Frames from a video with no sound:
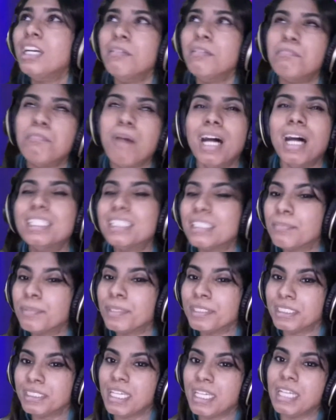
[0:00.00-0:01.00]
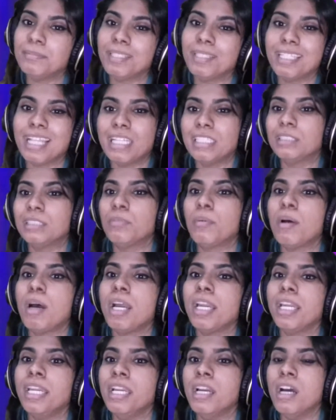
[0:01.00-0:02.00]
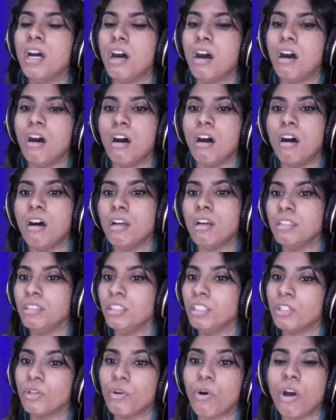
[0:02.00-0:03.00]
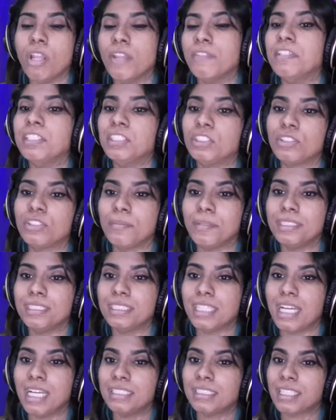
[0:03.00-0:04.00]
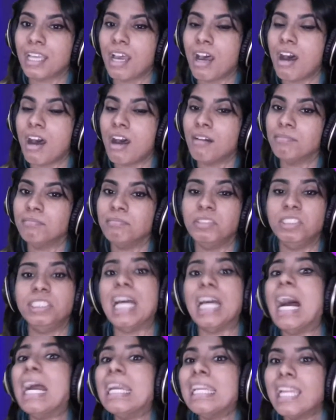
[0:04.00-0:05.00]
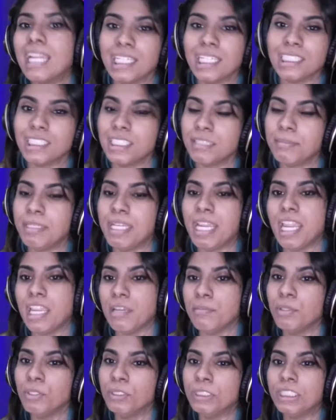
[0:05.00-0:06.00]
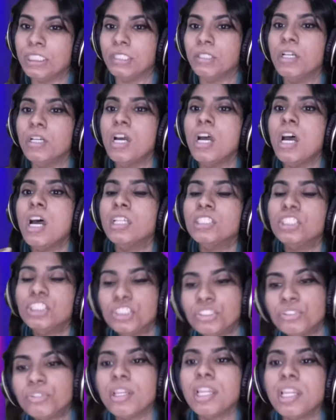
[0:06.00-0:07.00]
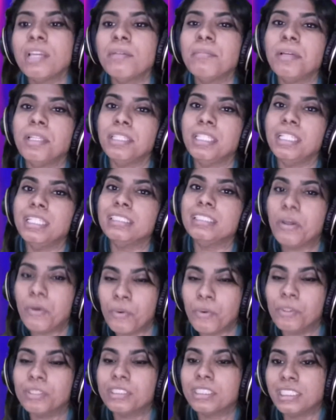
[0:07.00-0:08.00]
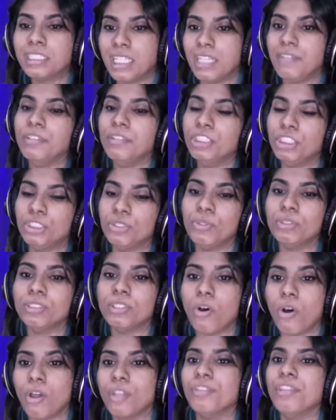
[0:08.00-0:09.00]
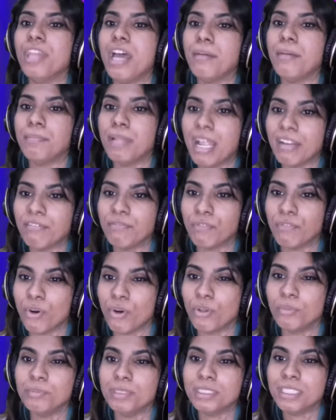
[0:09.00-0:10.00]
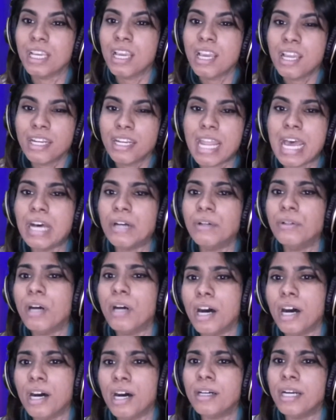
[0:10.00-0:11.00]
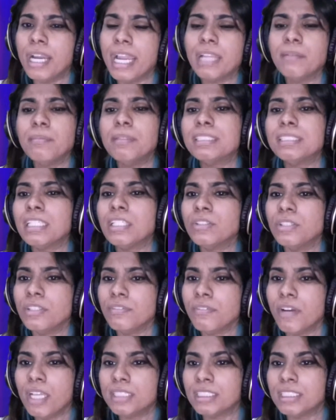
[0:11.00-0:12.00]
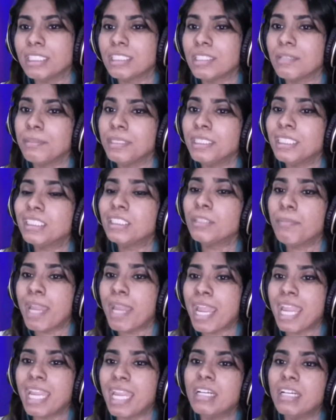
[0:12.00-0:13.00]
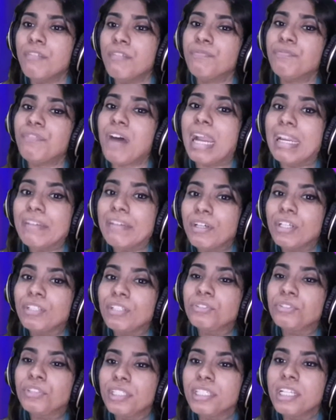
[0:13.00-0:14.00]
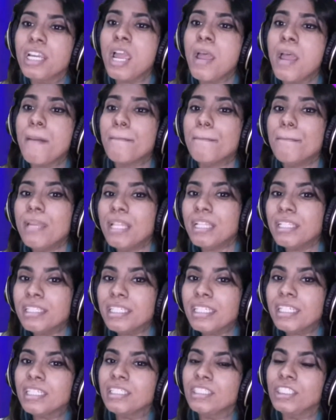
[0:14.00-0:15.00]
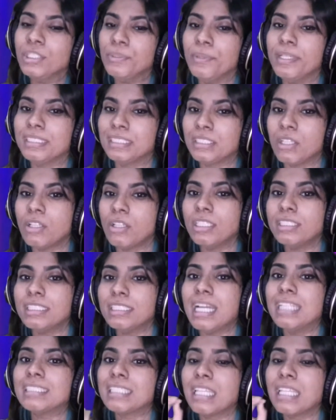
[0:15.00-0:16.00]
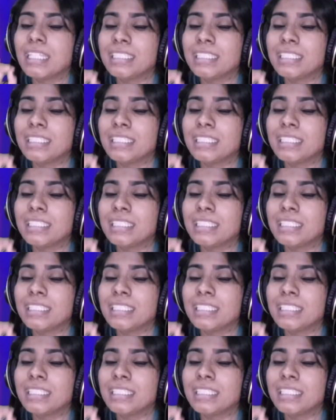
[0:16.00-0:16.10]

multiple times, and that is why all of these streaming sites are dying to be able to stream these old TV shows on their platforms. Now, NBC Universal committed to paying a 500 million US dollars. That's